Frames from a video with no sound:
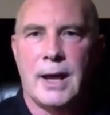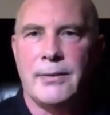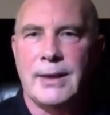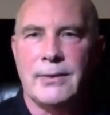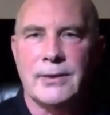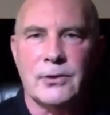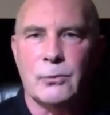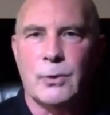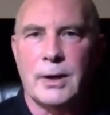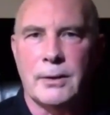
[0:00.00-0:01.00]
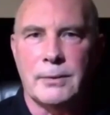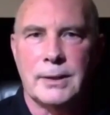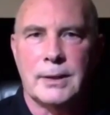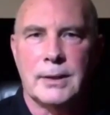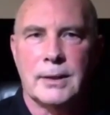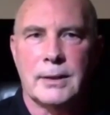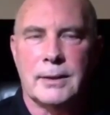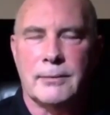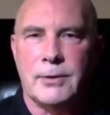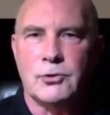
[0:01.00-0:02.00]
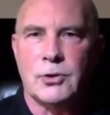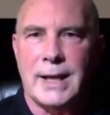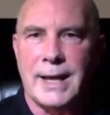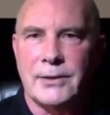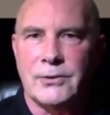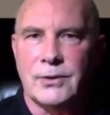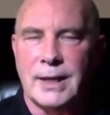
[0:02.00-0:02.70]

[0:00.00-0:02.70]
I think this is where the future lies.